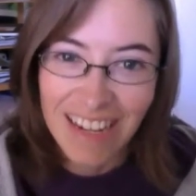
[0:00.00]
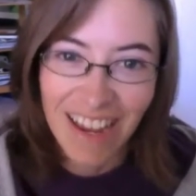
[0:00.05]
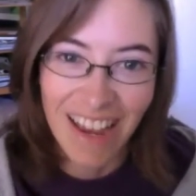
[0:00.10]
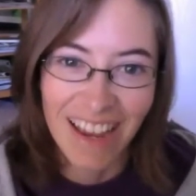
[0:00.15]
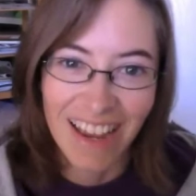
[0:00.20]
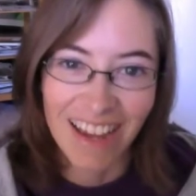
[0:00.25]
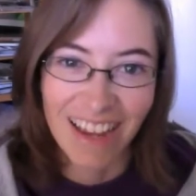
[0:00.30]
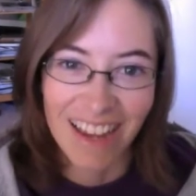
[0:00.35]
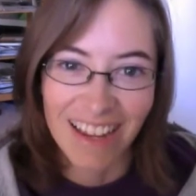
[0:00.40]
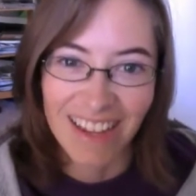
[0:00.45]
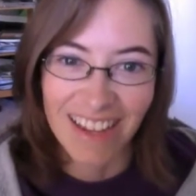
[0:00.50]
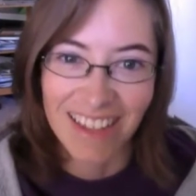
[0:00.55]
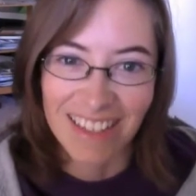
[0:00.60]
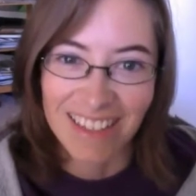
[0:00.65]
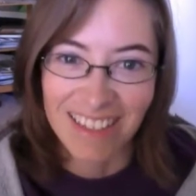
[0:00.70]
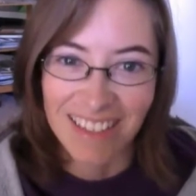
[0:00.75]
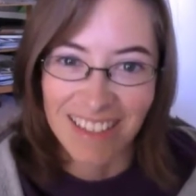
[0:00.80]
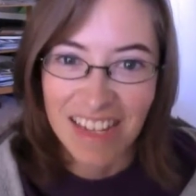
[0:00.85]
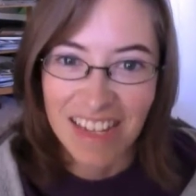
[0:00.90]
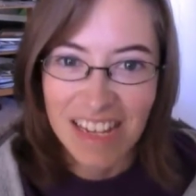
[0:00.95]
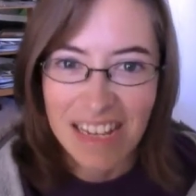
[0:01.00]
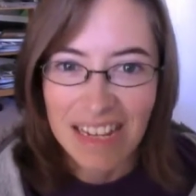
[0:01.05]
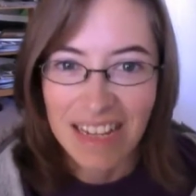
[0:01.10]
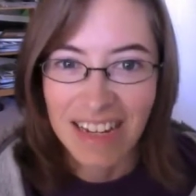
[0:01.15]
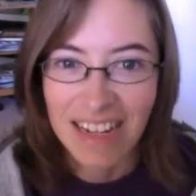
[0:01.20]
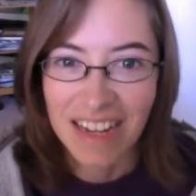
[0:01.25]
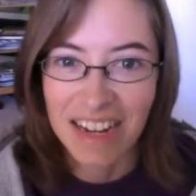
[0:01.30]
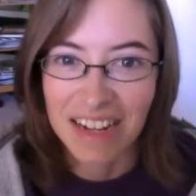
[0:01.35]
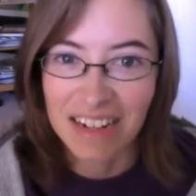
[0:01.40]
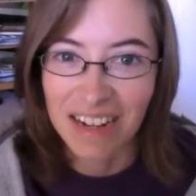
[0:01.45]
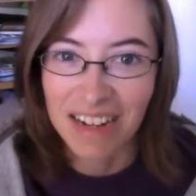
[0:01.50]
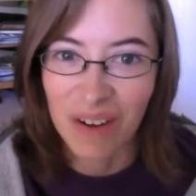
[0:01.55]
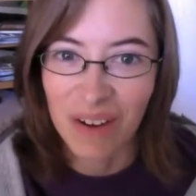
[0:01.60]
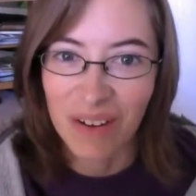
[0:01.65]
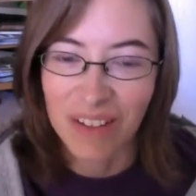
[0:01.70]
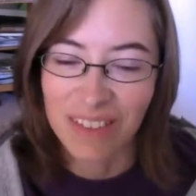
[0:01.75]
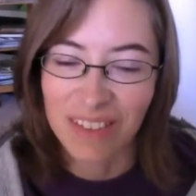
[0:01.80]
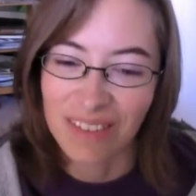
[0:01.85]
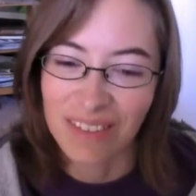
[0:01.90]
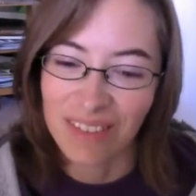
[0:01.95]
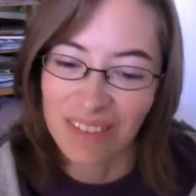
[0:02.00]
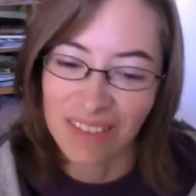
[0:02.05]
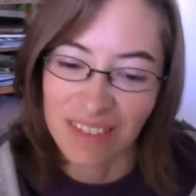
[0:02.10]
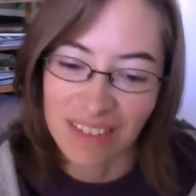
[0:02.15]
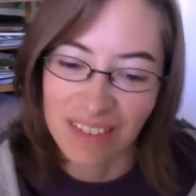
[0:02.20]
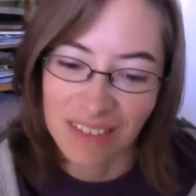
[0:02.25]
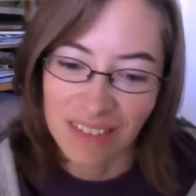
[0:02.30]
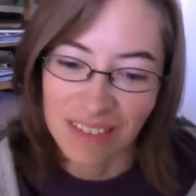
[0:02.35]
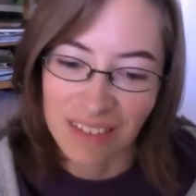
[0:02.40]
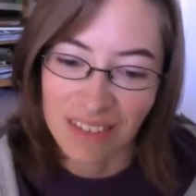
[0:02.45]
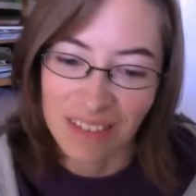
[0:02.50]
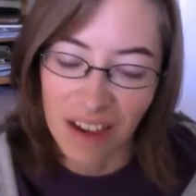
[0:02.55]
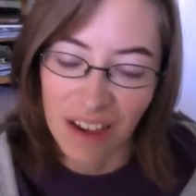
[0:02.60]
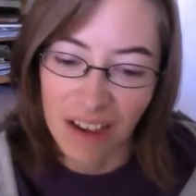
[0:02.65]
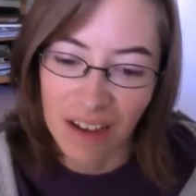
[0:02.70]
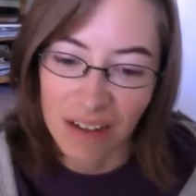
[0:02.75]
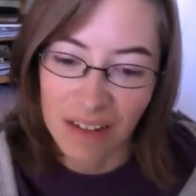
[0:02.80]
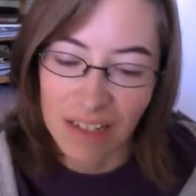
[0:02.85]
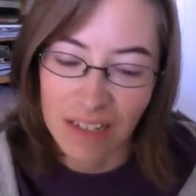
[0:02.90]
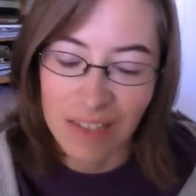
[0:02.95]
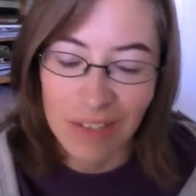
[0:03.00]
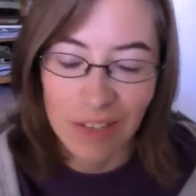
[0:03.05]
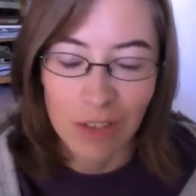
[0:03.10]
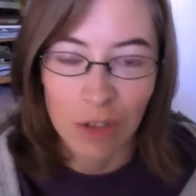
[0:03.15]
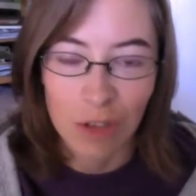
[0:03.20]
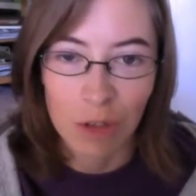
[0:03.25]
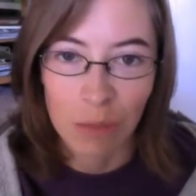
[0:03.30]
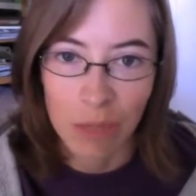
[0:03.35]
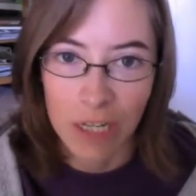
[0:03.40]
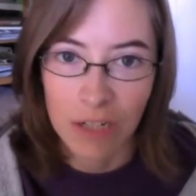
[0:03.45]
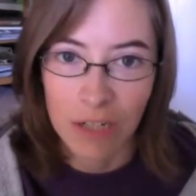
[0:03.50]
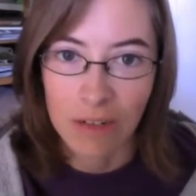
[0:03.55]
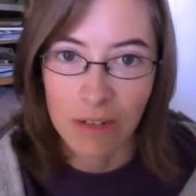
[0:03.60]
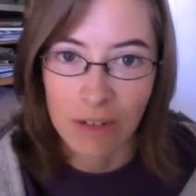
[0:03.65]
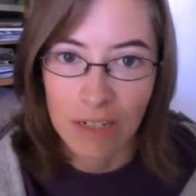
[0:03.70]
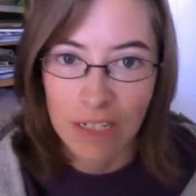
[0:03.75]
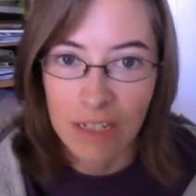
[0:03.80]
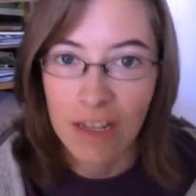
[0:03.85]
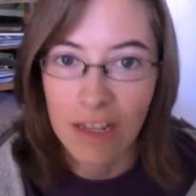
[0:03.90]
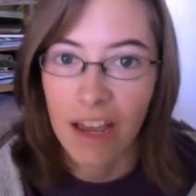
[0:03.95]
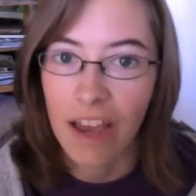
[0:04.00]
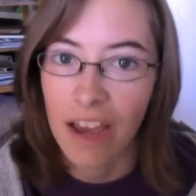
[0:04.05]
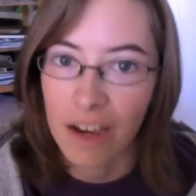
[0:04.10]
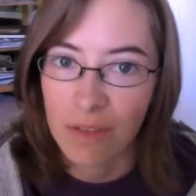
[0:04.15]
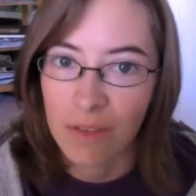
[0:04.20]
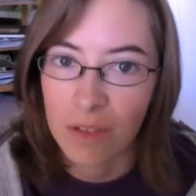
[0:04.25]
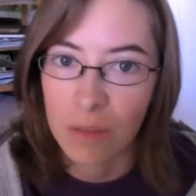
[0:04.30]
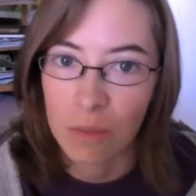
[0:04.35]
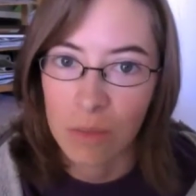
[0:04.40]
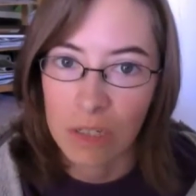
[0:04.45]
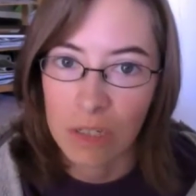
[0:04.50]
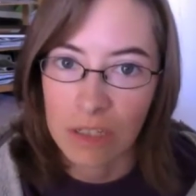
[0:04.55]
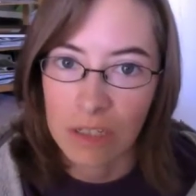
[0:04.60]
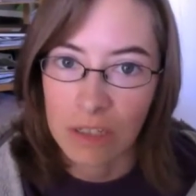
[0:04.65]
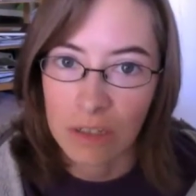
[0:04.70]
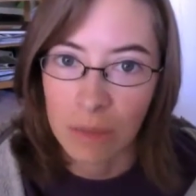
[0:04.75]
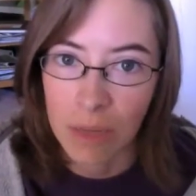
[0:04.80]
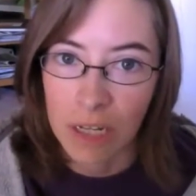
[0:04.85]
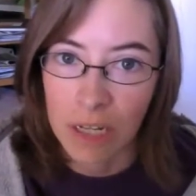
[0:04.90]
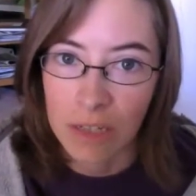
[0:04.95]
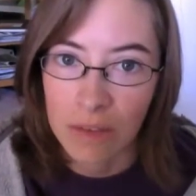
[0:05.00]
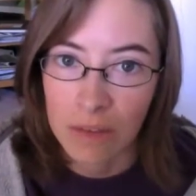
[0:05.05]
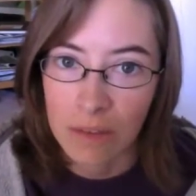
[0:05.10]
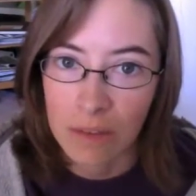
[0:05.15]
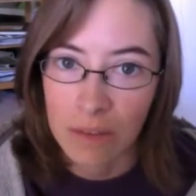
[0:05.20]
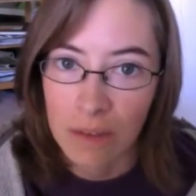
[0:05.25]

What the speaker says: it's it's a little better. Yeah, I have some breathing space.